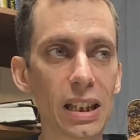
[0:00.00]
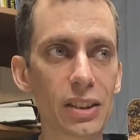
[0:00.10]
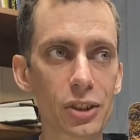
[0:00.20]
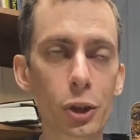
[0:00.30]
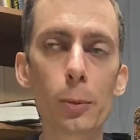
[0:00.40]

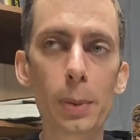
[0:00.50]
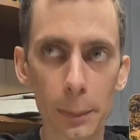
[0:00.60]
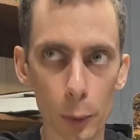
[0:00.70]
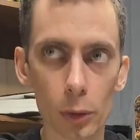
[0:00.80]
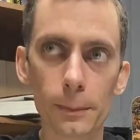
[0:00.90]
is 2
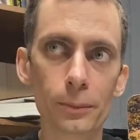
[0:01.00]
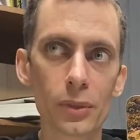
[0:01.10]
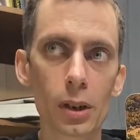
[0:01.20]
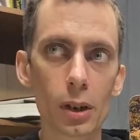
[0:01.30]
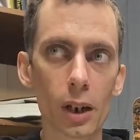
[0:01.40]
people,
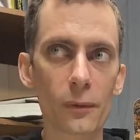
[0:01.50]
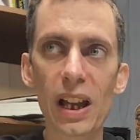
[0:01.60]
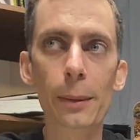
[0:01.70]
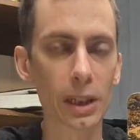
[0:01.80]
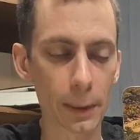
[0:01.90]
a
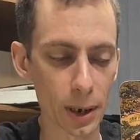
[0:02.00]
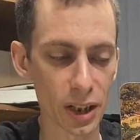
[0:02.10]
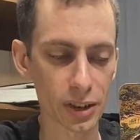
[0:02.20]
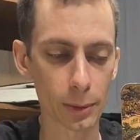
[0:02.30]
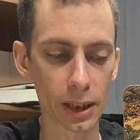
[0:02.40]
family,
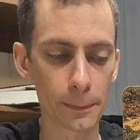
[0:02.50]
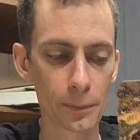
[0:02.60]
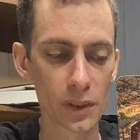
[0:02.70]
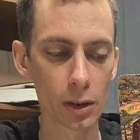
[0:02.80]
possibly.